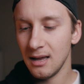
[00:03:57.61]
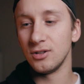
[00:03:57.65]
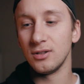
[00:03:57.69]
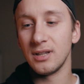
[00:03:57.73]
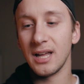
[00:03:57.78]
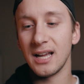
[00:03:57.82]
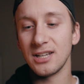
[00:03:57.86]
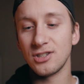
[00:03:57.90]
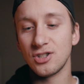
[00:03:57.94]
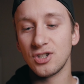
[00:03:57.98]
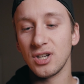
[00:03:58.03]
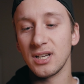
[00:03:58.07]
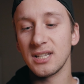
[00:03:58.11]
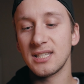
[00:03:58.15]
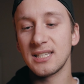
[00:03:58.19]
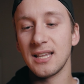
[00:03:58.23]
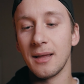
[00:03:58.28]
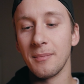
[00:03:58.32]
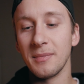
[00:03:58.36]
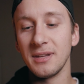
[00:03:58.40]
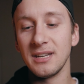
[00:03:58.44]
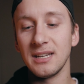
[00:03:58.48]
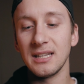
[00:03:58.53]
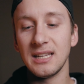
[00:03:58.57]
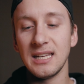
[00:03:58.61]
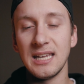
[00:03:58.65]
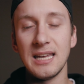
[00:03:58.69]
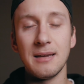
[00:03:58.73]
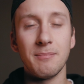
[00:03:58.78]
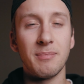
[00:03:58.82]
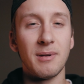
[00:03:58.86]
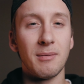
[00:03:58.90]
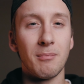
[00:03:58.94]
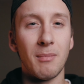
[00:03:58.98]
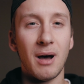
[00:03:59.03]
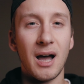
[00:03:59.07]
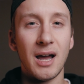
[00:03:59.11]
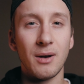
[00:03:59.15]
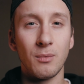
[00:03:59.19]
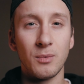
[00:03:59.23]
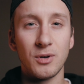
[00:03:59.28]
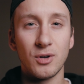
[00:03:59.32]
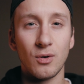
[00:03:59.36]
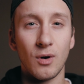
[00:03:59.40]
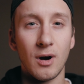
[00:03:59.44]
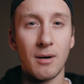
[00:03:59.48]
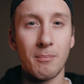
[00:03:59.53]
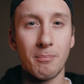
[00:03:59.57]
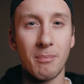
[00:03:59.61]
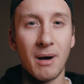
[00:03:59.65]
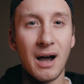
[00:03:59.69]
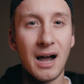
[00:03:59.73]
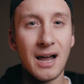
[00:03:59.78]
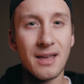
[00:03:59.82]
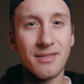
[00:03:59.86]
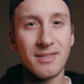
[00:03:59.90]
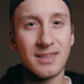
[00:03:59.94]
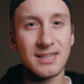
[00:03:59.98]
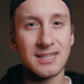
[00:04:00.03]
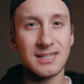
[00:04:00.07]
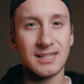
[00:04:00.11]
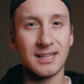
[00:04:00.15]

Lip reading: That's just something to keep in mind when you are buying this